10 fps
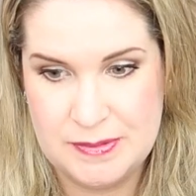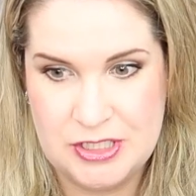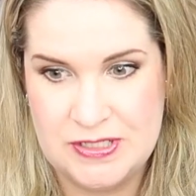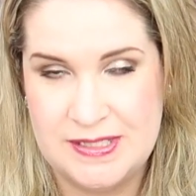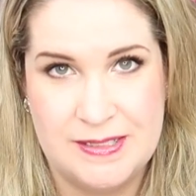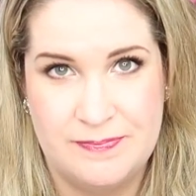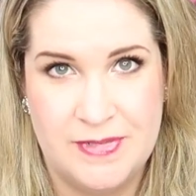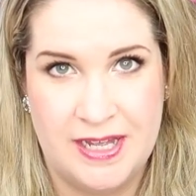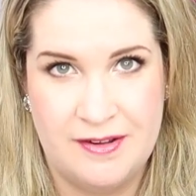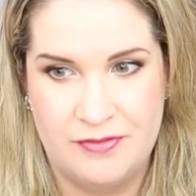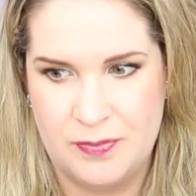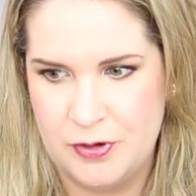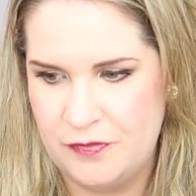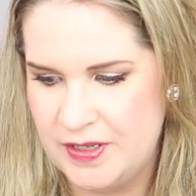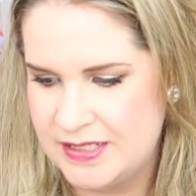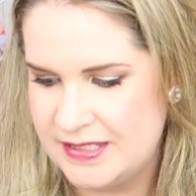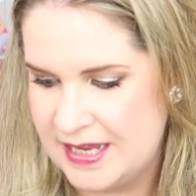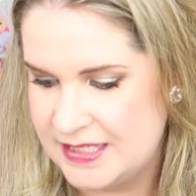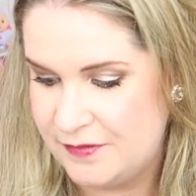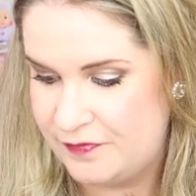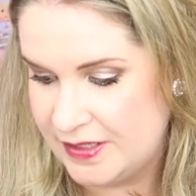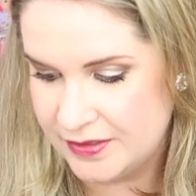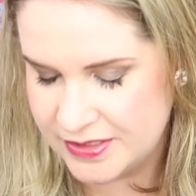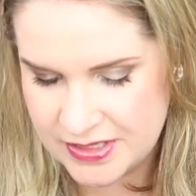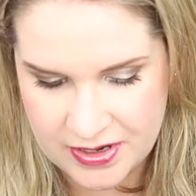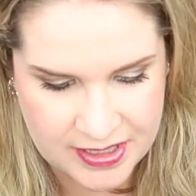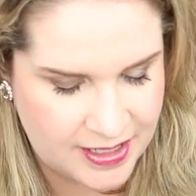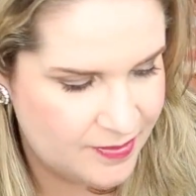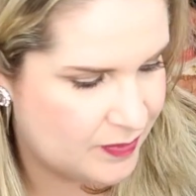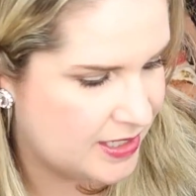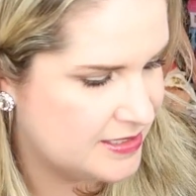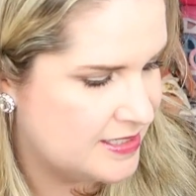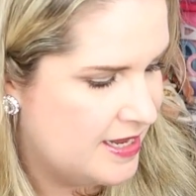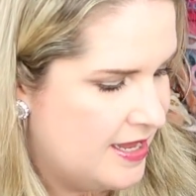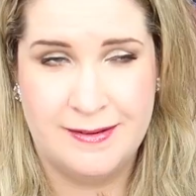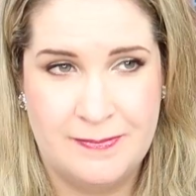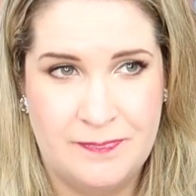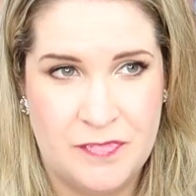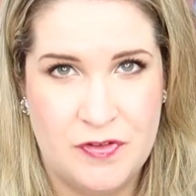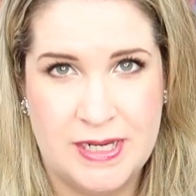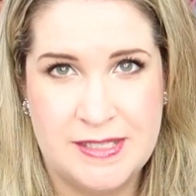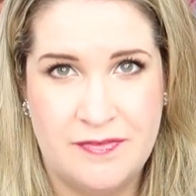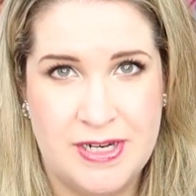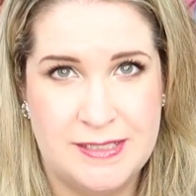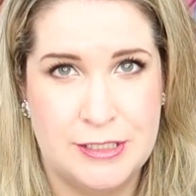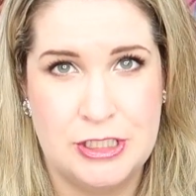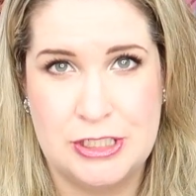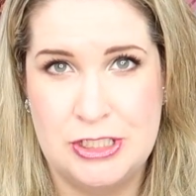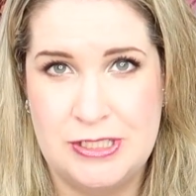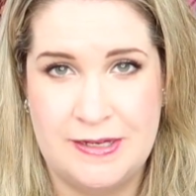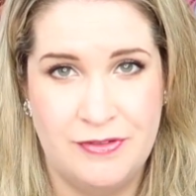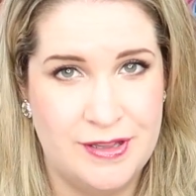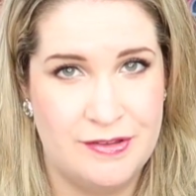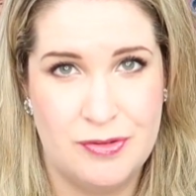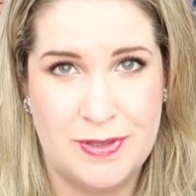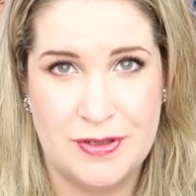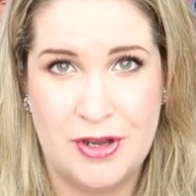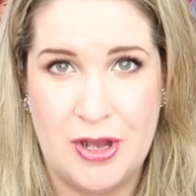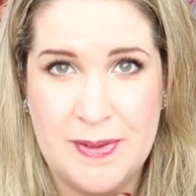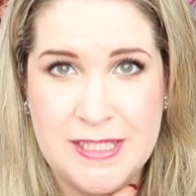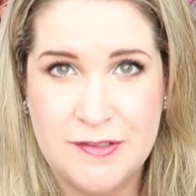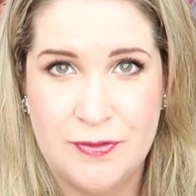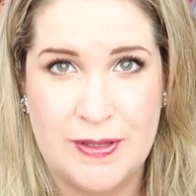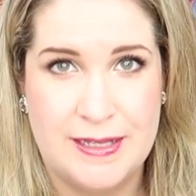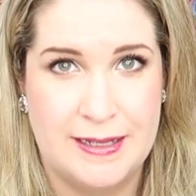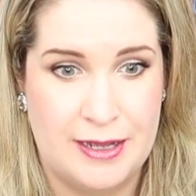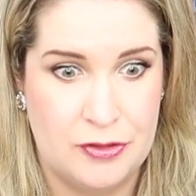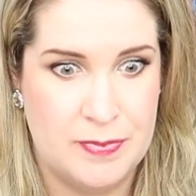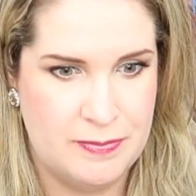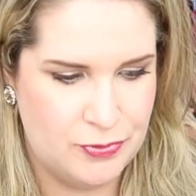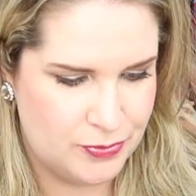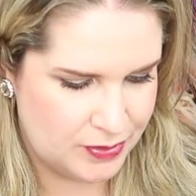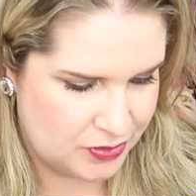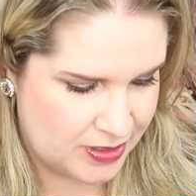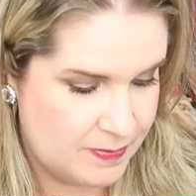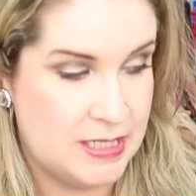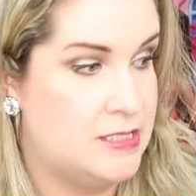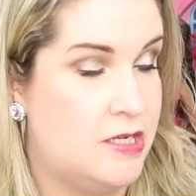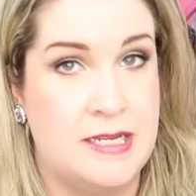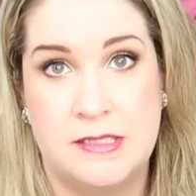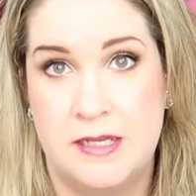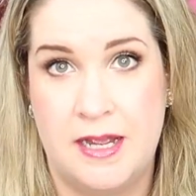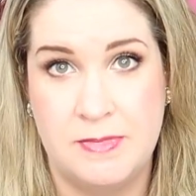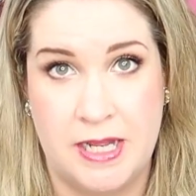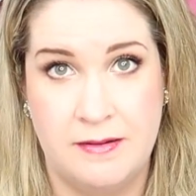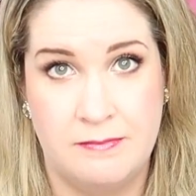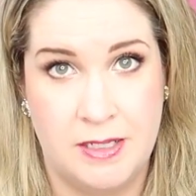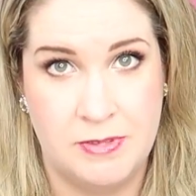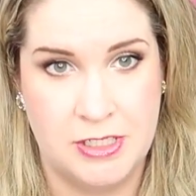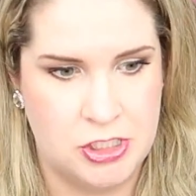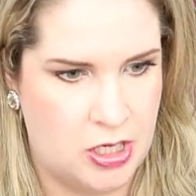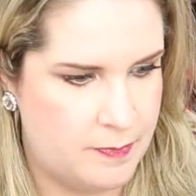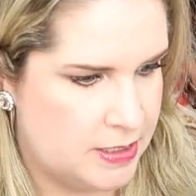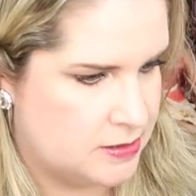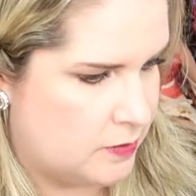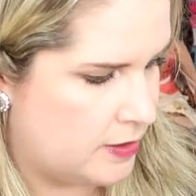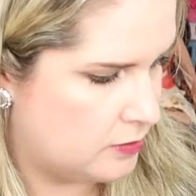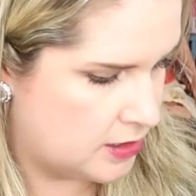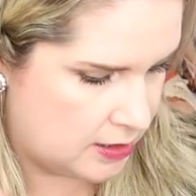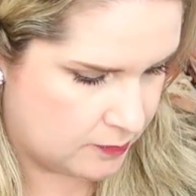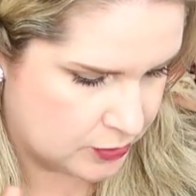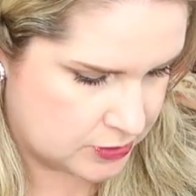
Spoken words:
was just kind of the perfect size to fit in her stocking. But if you guys have any suggestions, definitely leave them in the comments for like other people who are looking, because you guys, I'm done shopping, so I don't need any more